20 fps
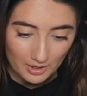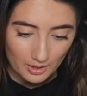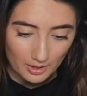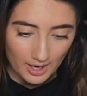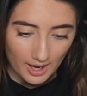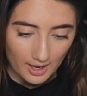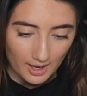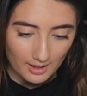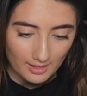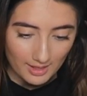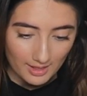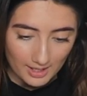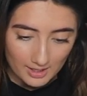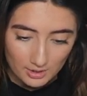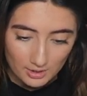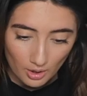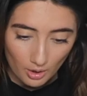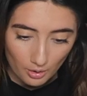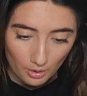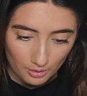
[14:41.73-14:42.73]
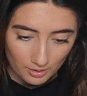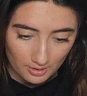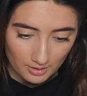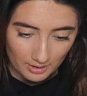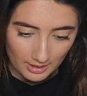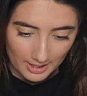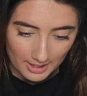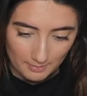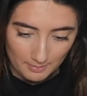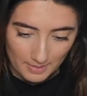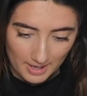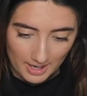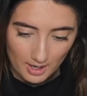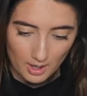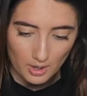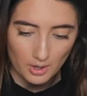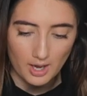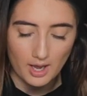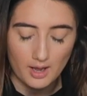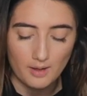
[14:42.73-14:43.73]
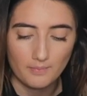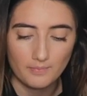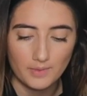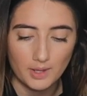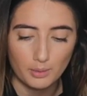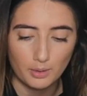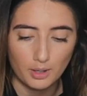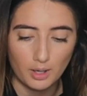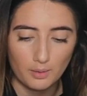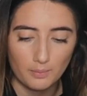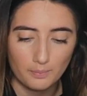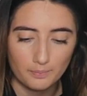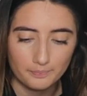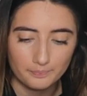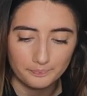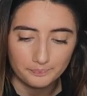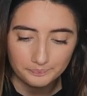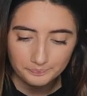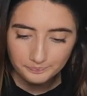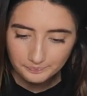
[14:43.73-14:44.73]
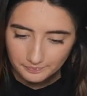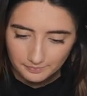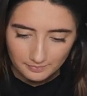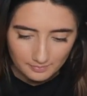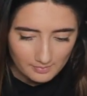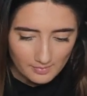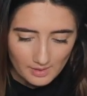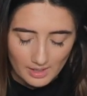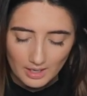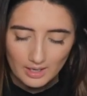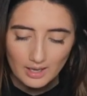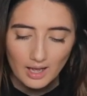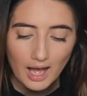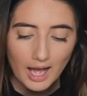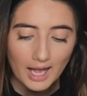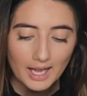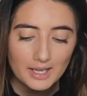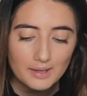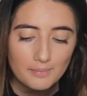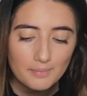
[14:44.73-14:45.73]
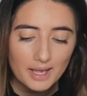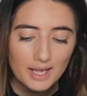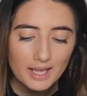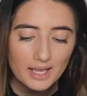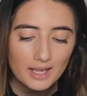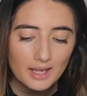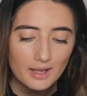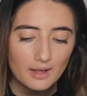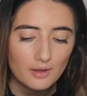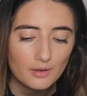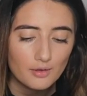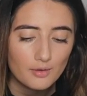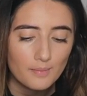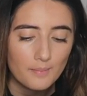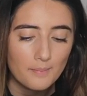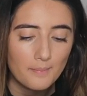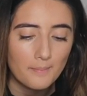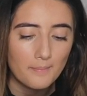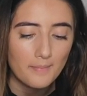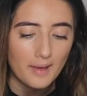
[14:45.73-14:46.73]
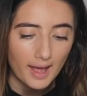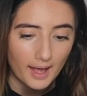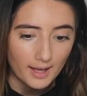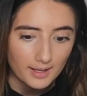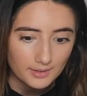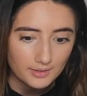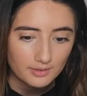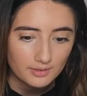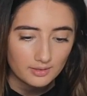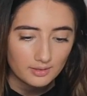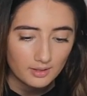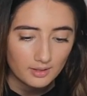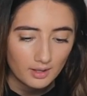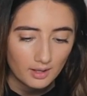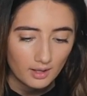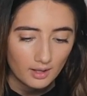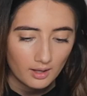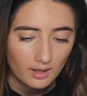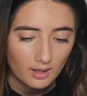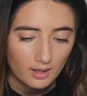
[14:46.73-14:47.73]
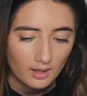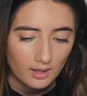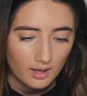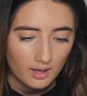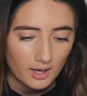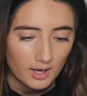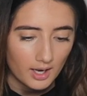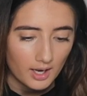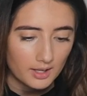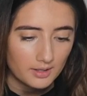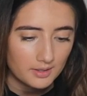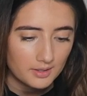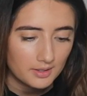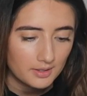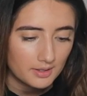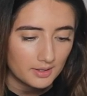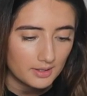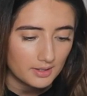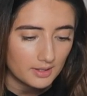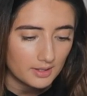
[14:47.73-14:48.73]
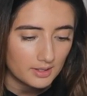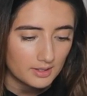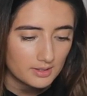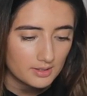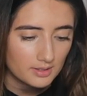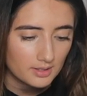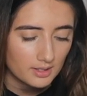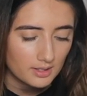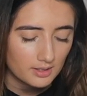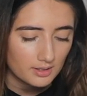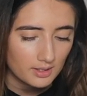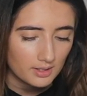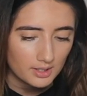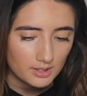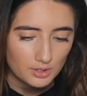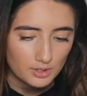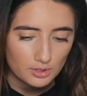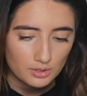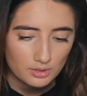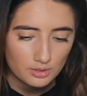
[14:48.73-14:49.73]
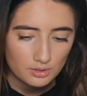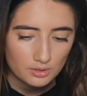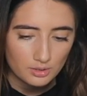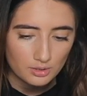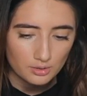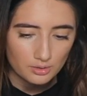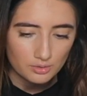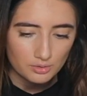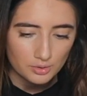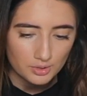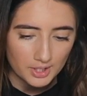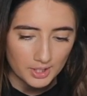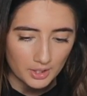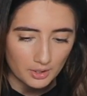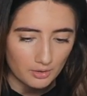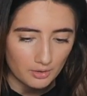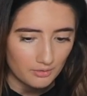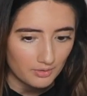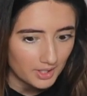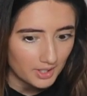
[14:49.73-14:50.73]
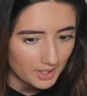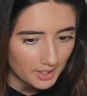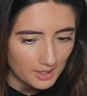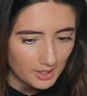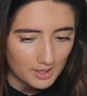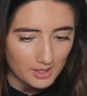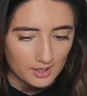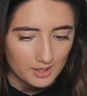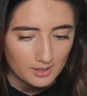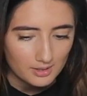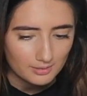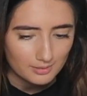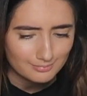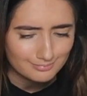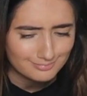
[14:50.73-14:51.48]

Okay, that is on like me. Okay, there we go. I am a mess. And then this can like scooch like over here.